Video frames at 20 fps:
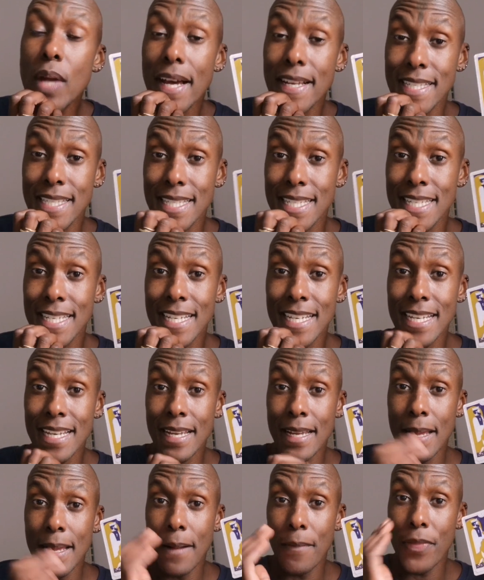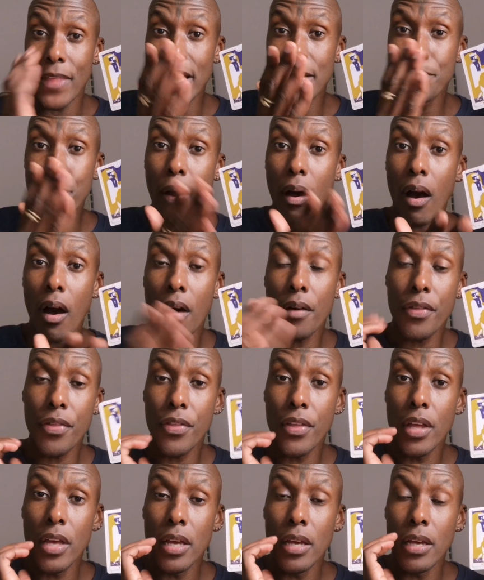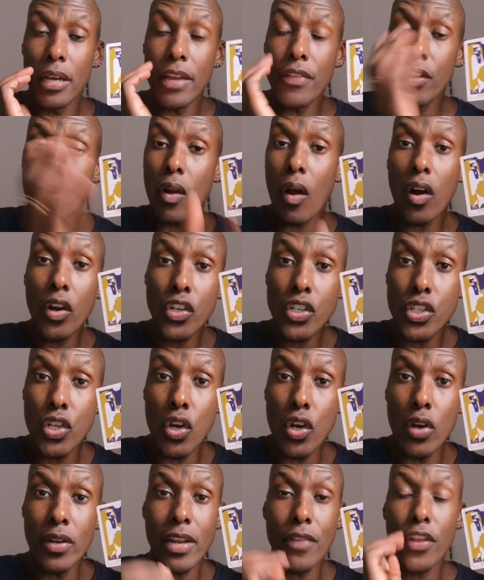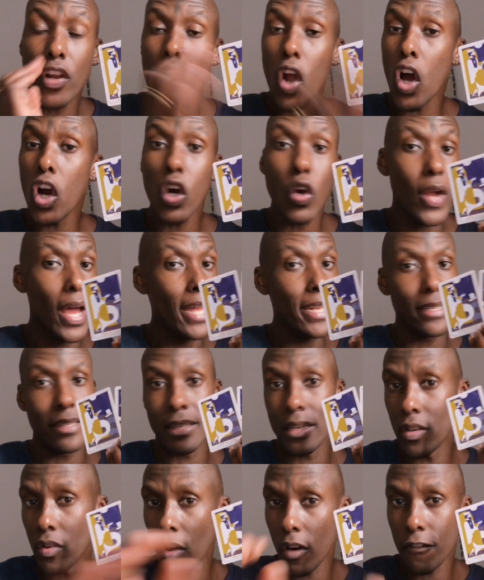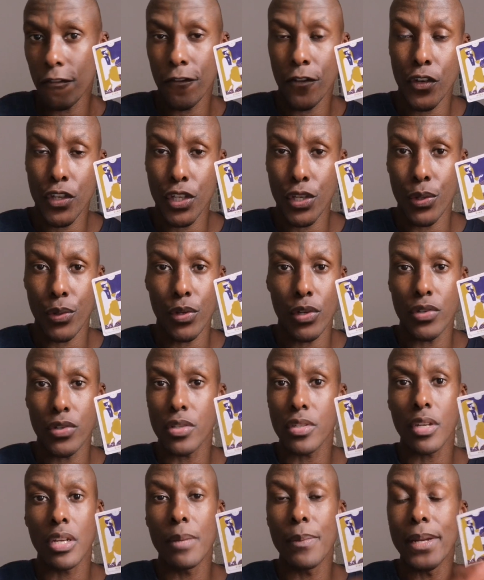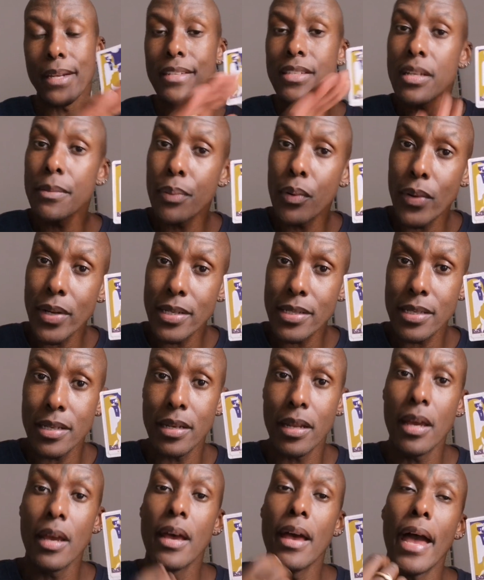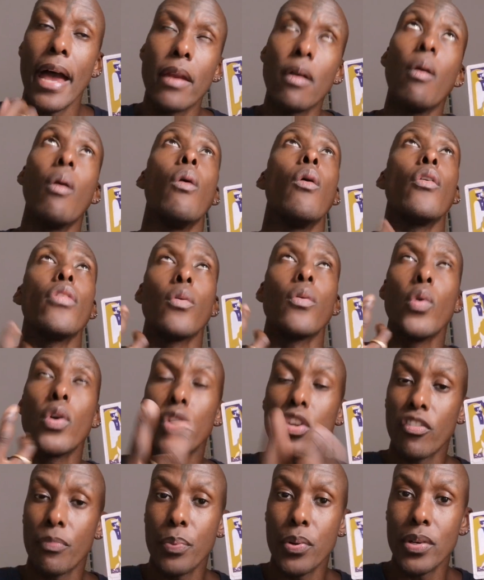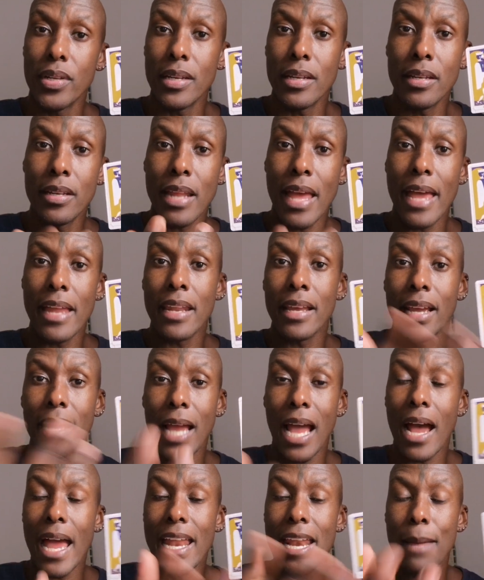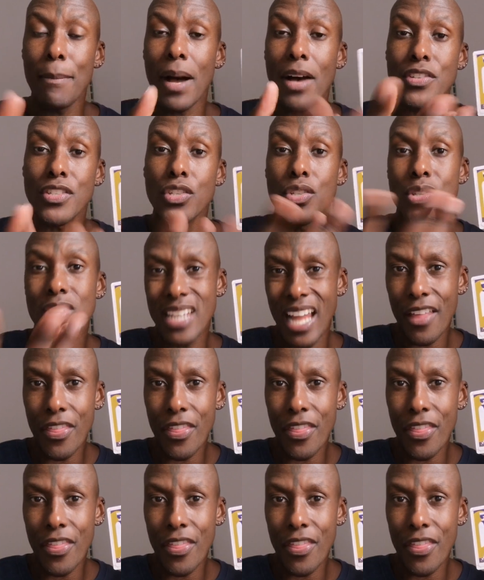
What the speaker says: trust that path. In the long term, in the long run, not for you. You're just going to be disappointed at all the work you've put in and amounted to